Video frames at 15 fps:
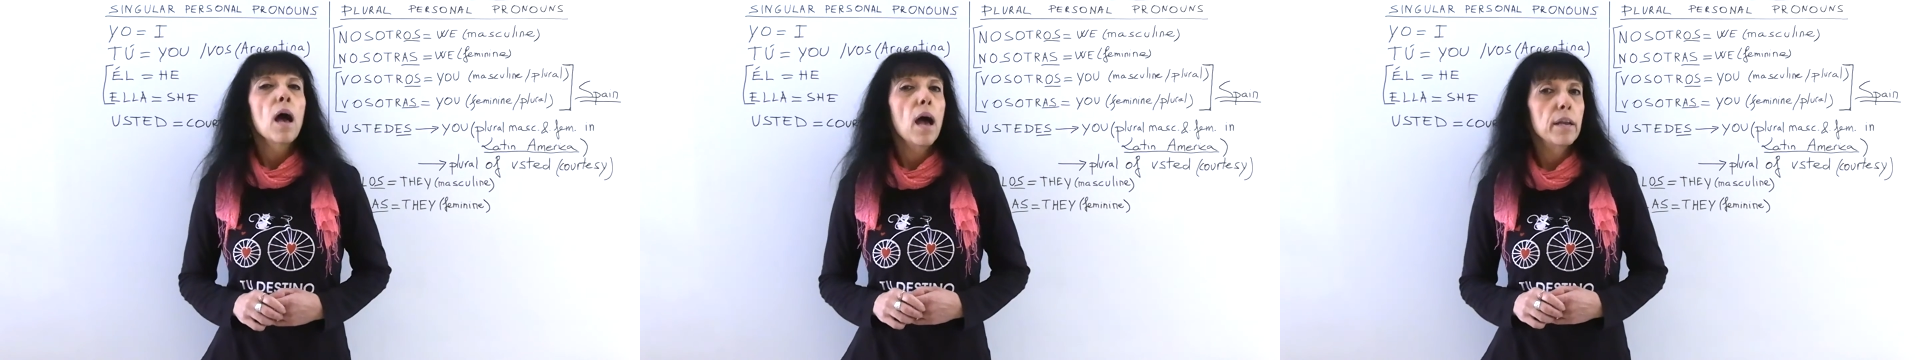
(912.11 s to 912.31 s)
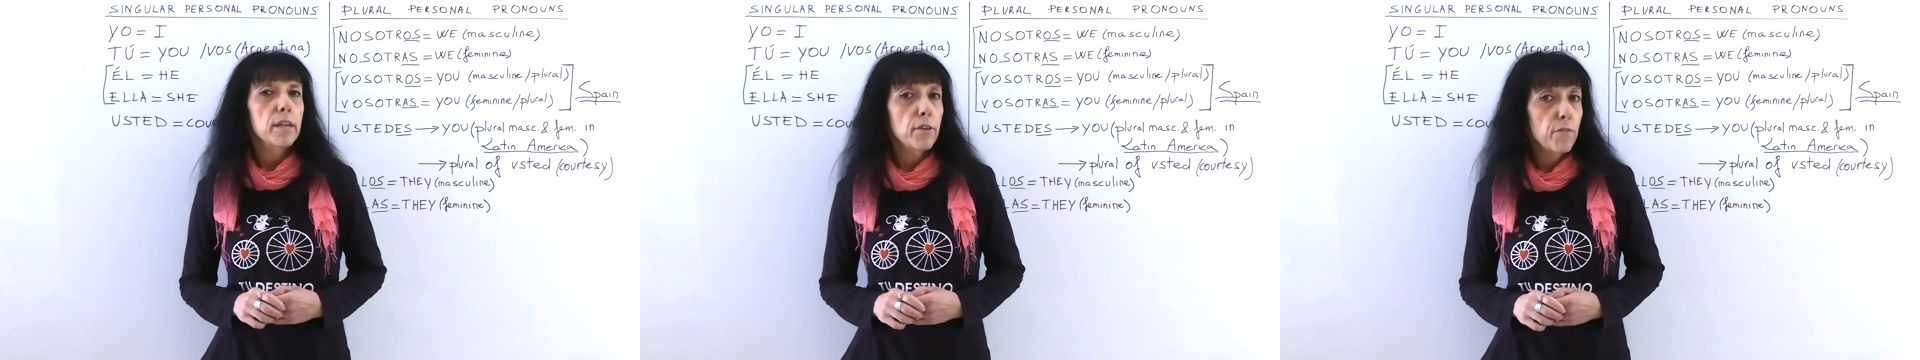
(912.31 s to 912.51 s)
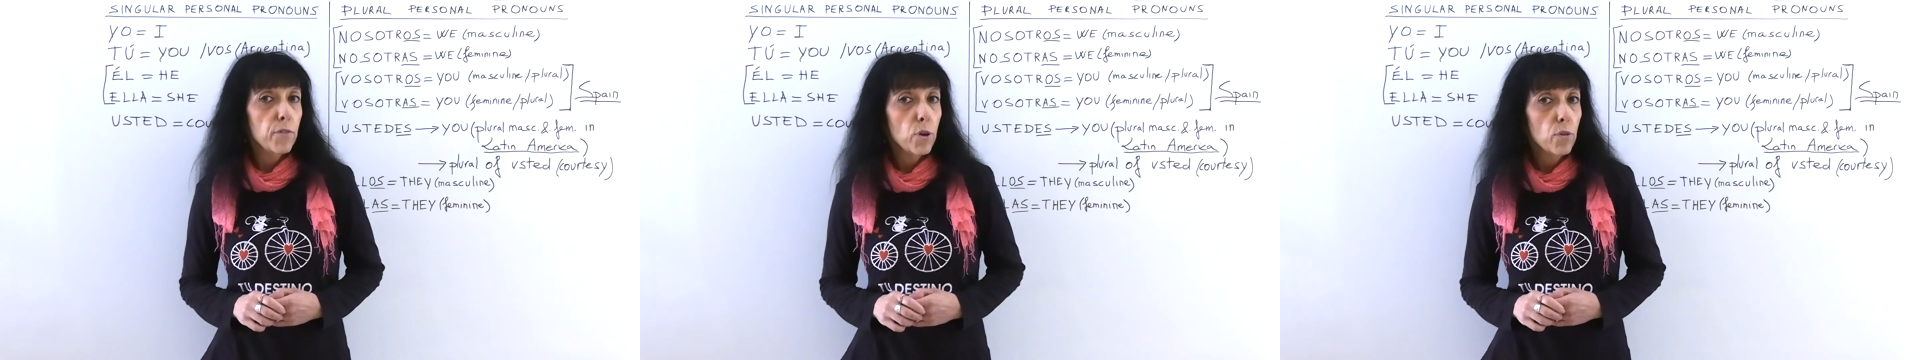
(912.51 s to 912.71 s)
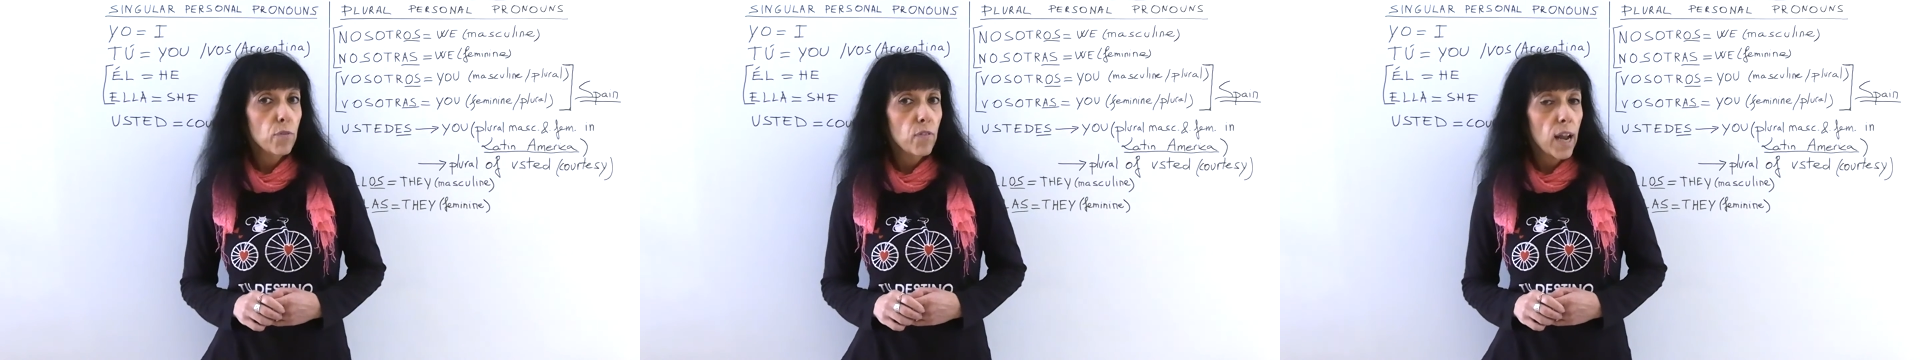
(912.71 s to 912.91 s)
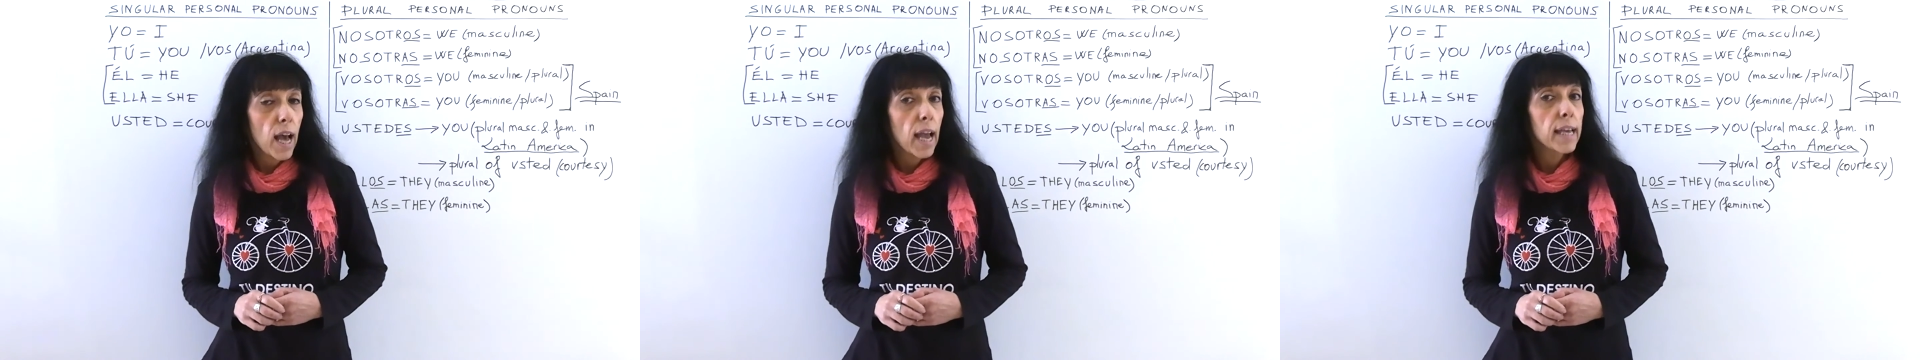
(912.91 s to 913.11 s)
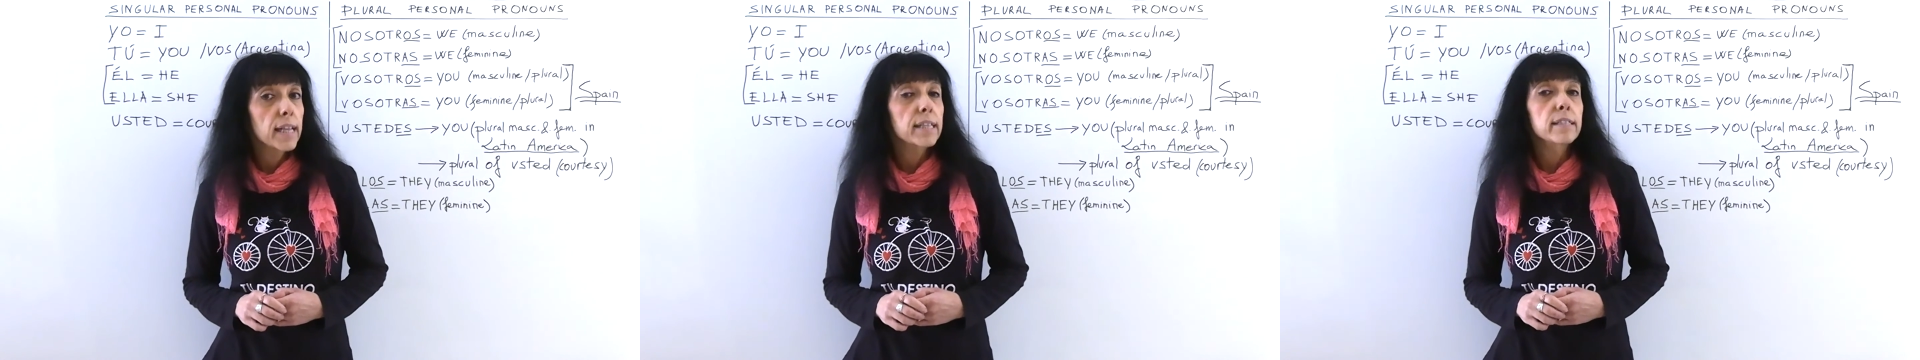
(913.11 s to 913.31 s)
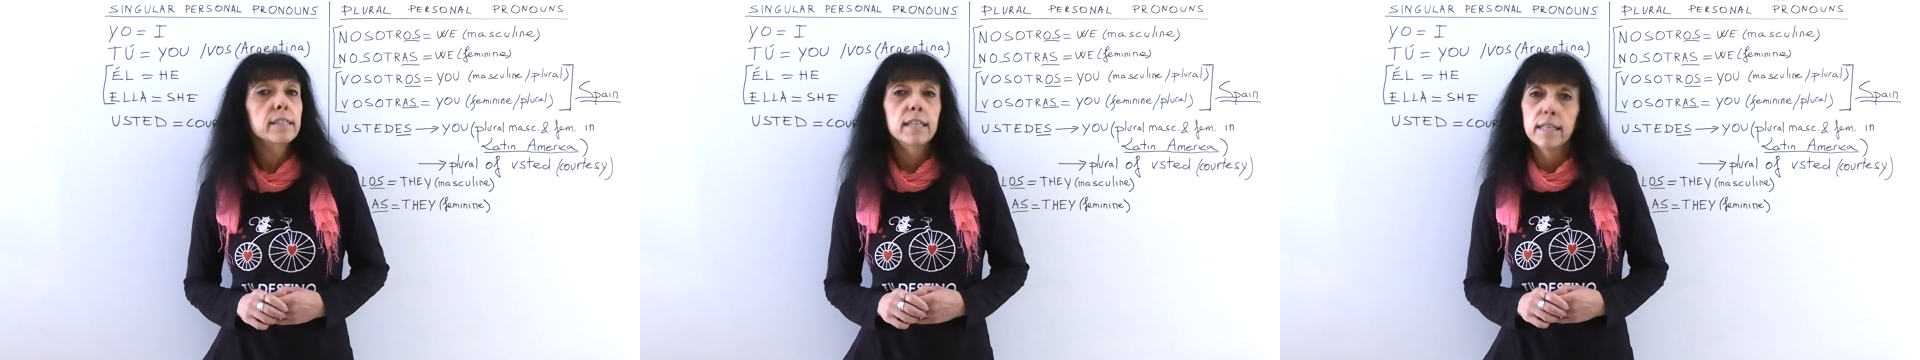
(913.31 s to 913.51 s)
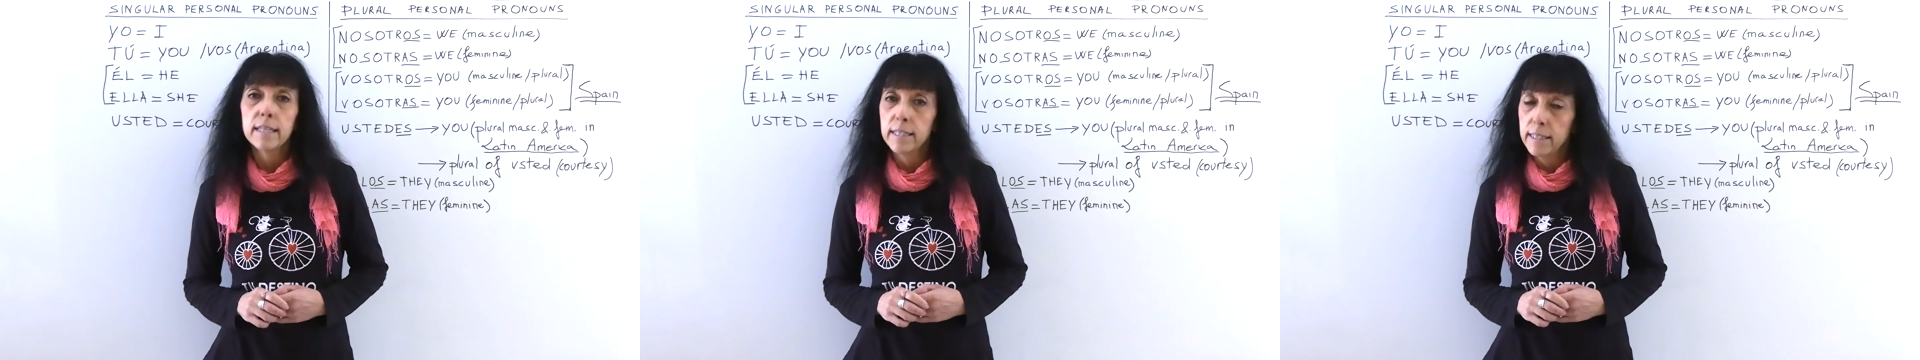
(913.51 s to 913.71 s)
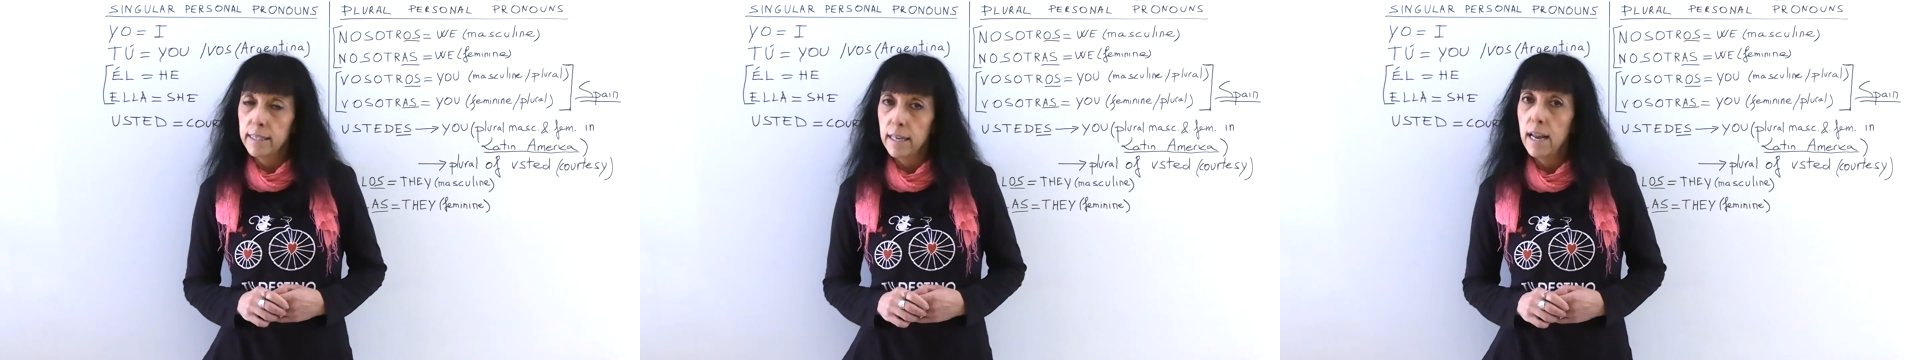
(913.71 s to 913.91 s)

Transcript: And if you've liked this